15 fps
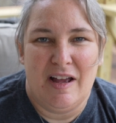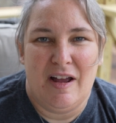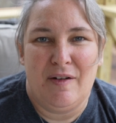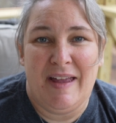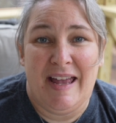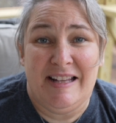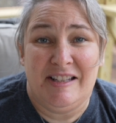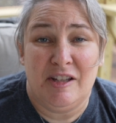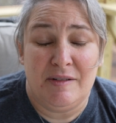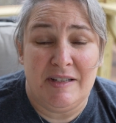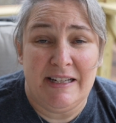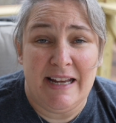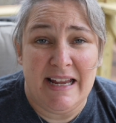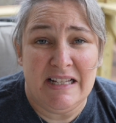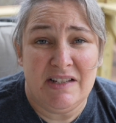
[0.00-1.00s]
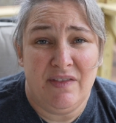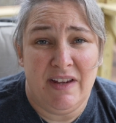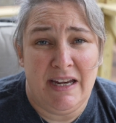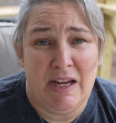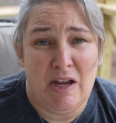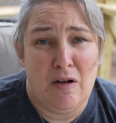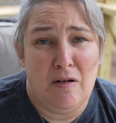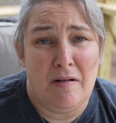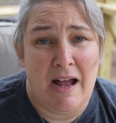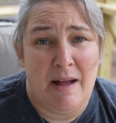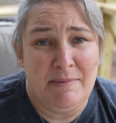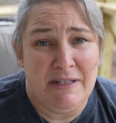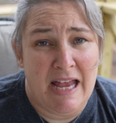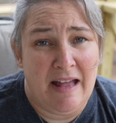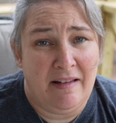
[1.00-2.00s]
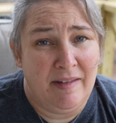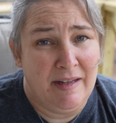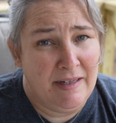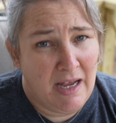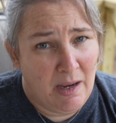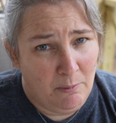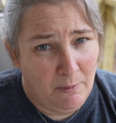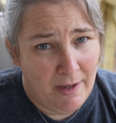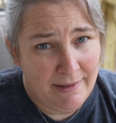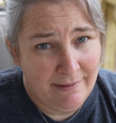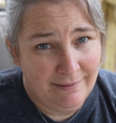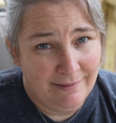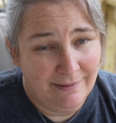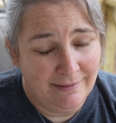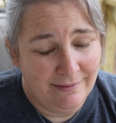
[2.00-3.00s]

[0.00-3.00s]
Okay, so today's video, I'm tackling not one,